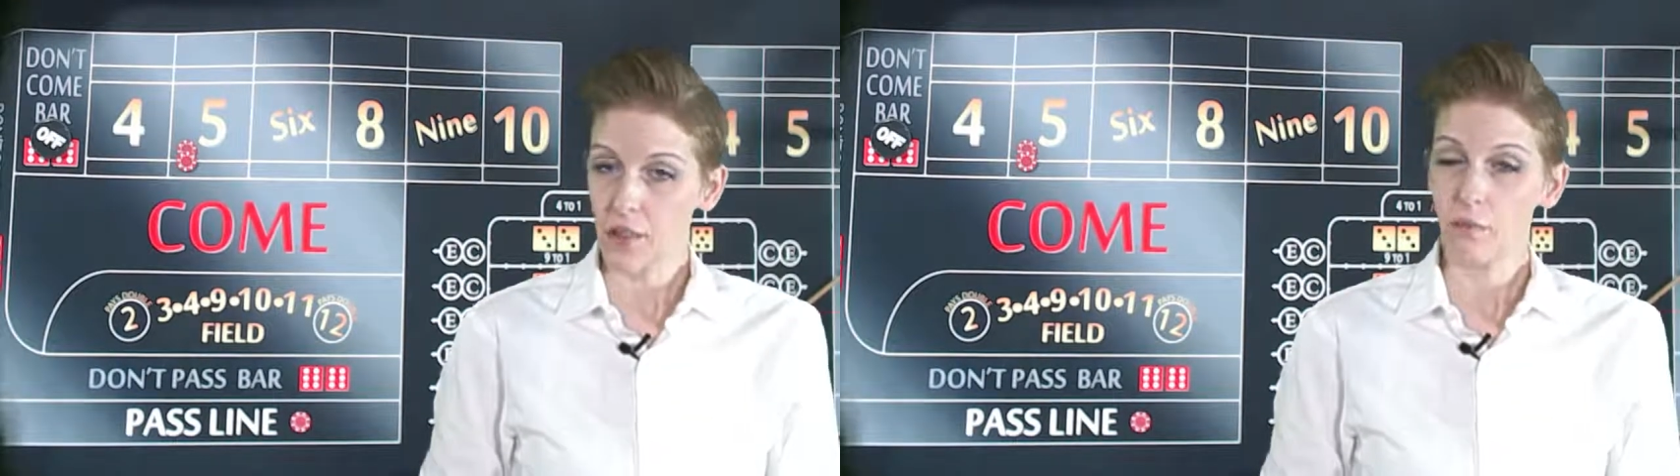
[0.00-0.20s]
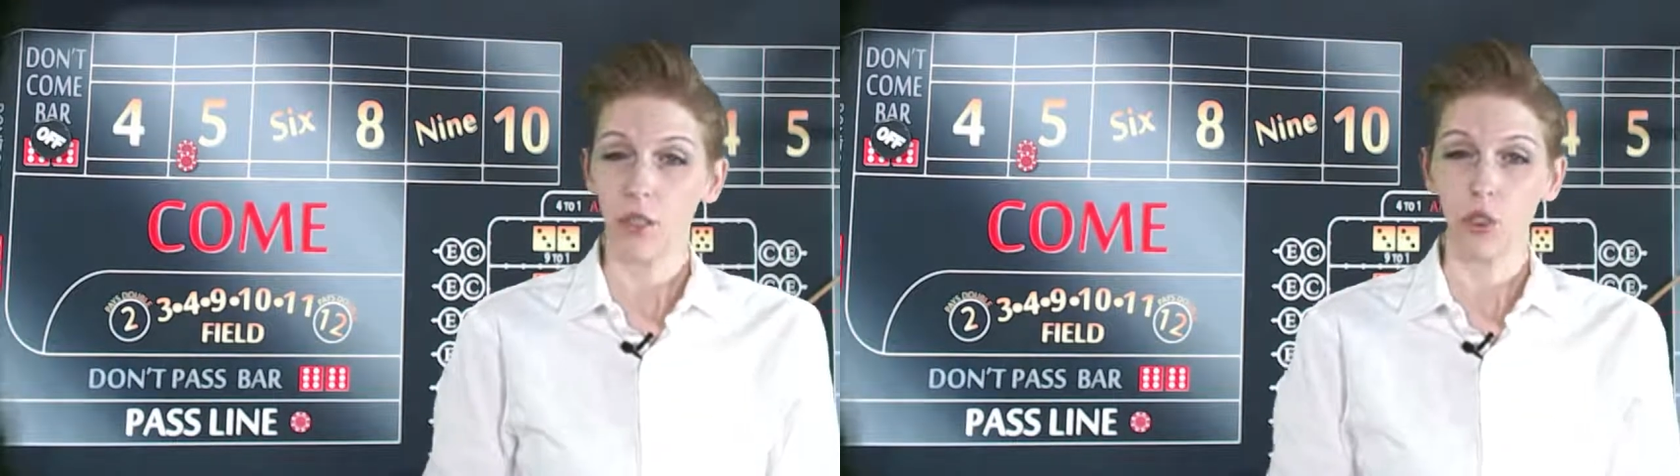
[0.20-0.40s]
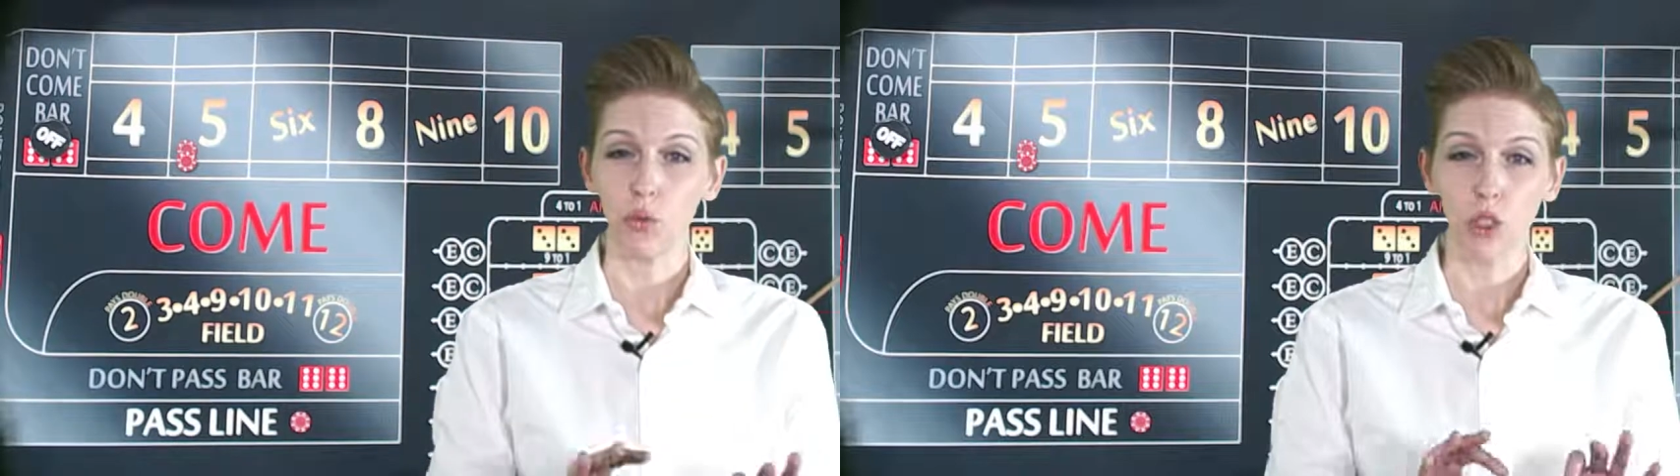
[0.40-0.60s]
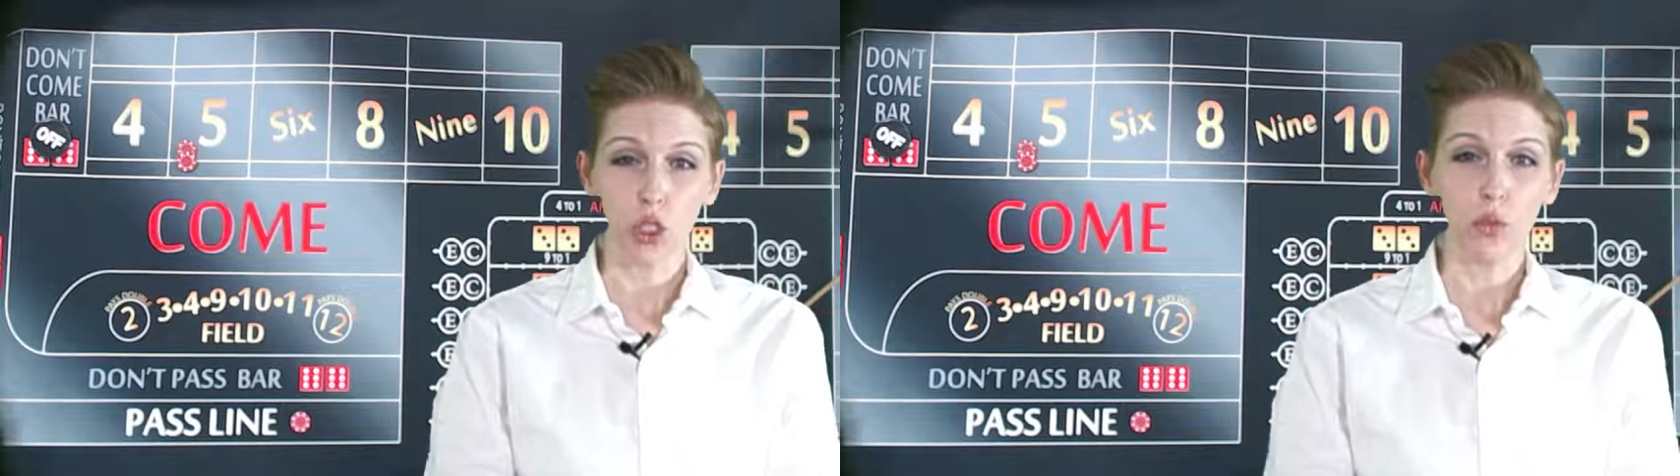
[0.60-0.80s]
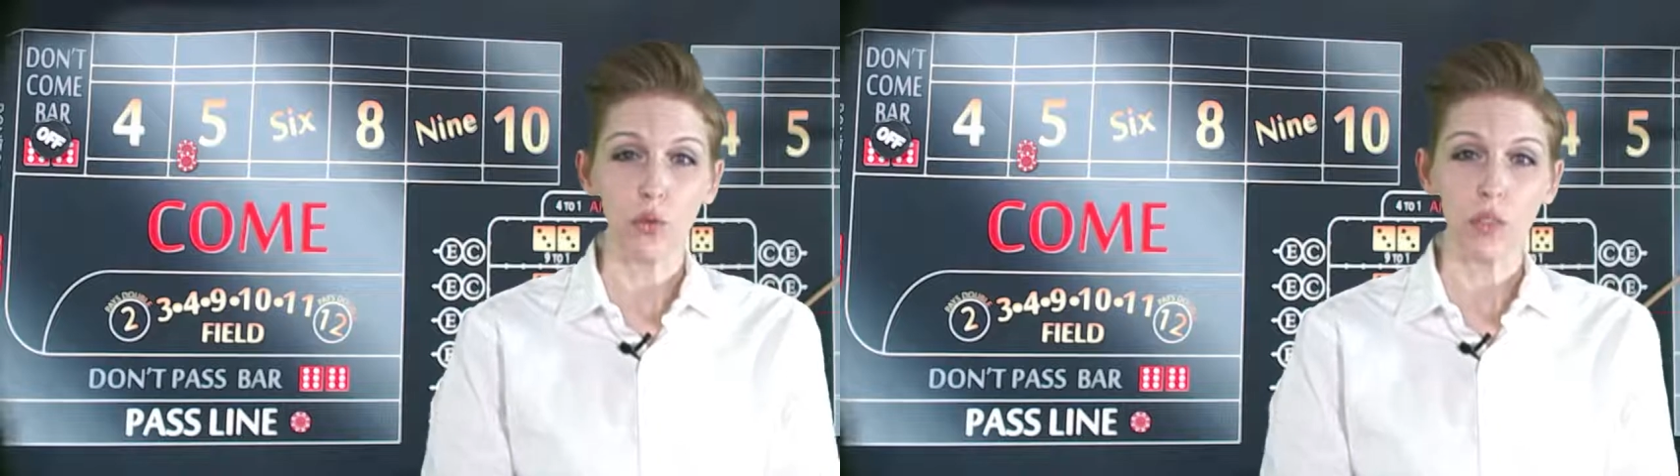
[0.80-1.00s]
but you
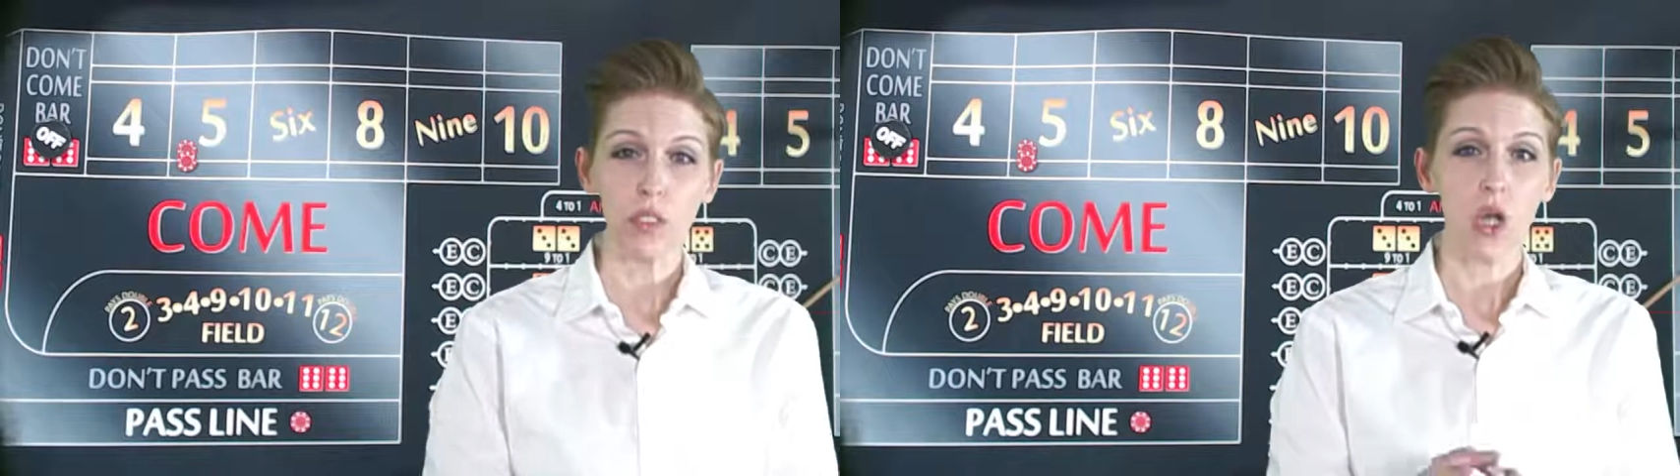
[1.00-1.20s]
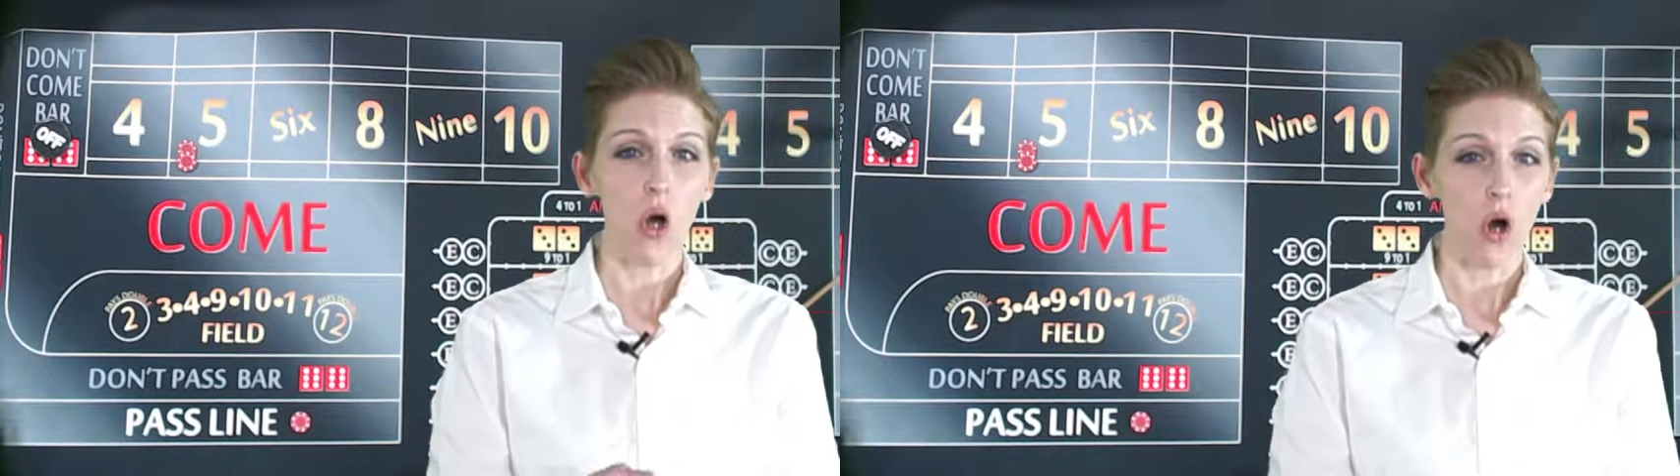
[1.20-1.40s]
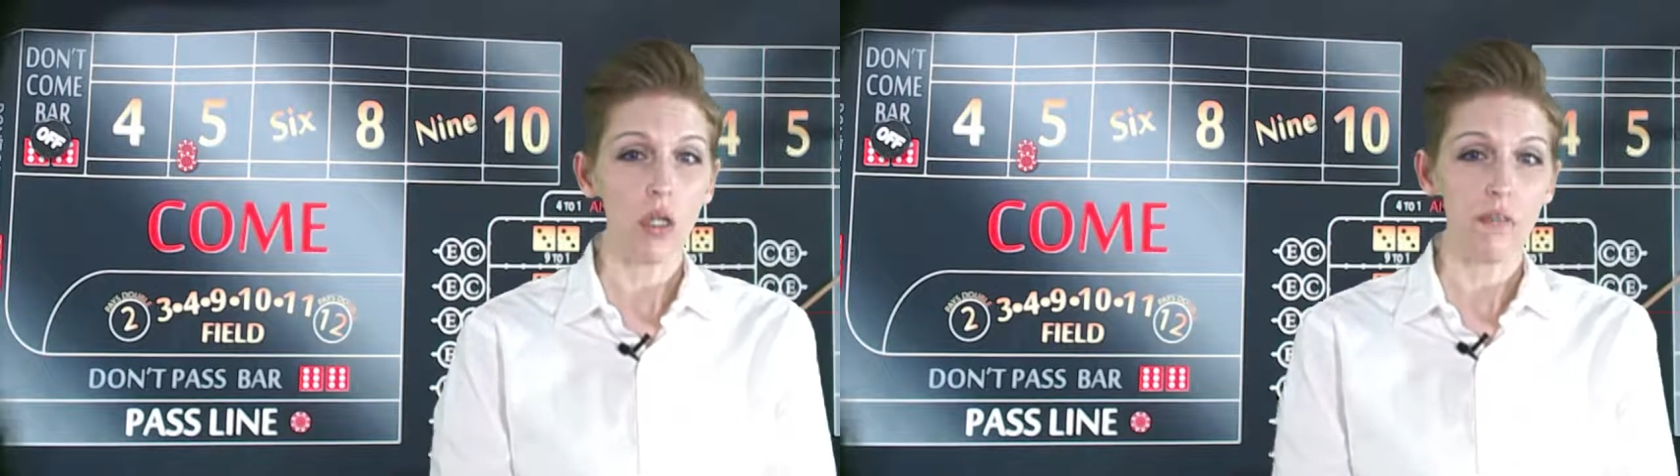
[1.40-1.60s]
lose all